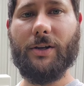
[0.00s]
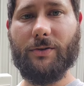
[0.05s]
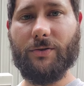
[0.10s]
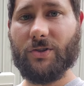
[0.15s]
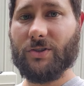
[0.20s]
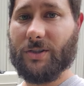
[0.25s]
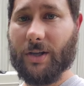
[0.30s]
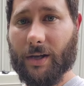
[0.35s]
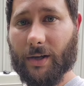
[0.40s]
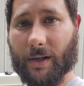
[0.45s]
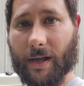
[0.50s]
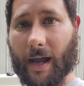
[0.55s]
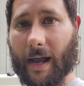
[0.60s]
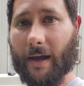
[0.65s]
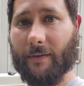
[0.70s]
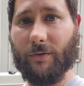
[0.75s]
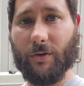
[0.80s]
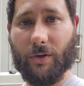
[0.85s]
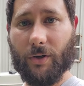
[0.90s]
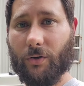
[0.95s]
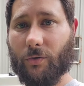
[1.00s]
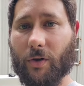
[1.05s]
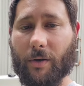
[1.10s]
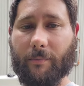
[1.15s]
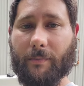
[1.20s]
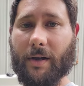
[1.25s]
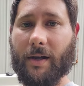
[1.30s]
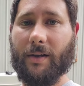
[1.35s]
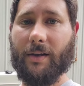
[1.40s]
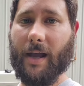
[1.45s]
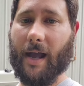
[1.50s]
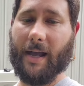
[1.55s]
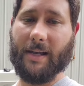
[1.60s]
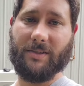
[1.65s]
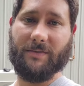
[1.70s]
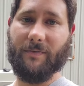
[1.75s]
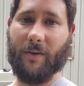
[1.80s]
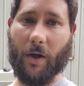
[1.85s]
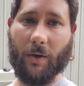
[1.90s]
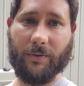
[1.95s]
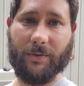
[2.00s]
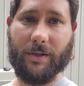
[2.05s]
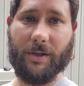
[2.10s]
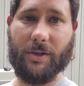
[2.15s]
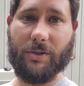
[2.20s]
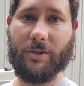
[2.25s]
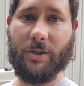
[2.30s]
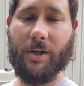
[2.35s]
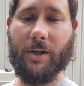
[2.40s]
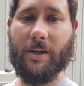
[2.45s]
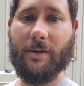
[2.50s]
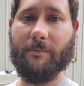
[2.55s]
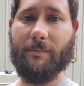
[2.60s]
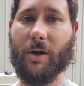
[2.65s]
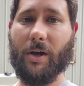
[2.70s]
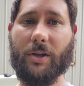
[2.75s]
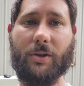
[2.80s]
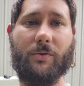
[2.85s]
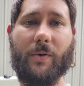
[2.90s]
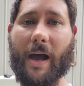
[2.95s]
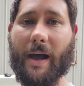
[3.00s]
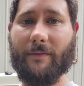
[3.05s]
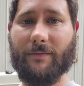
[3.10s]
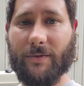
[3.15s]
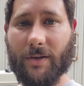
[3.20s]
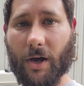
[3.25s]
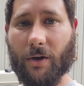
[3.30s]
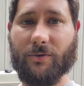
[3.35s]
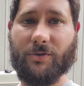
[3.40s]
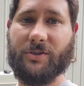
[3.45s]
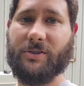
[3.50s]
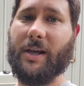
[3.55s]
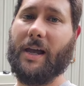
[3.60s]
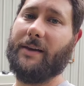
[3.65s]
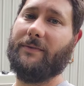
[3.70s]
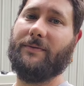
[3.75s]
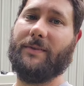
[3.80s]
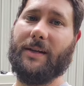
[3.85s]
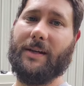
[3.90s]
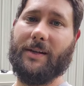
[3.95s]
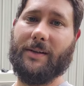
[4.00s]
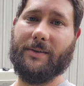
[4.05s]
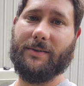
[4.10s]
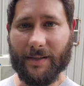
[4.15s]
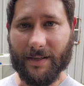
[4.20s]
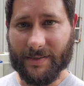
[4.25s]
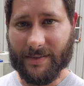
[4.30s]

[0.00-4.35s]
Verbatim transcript: you still have your equipment has voltage, but you have no safety.